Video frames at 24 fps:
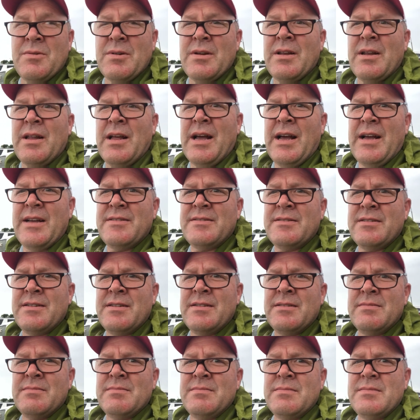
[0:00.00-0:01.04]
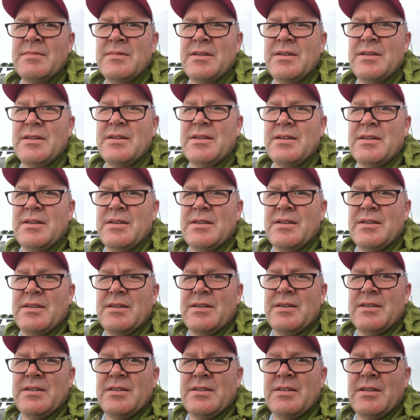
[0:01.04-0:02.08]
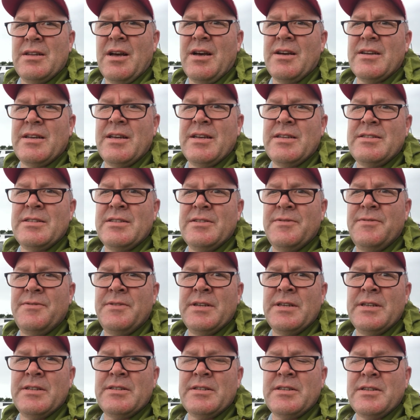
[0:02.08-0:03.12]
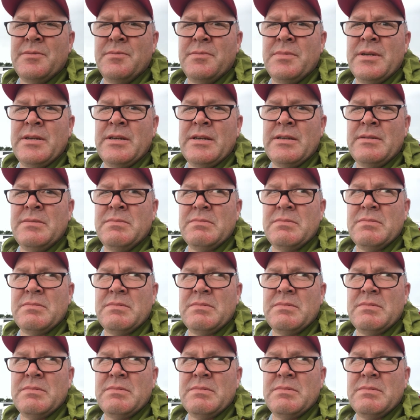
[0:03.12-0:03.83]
relaxing not catching fish can be.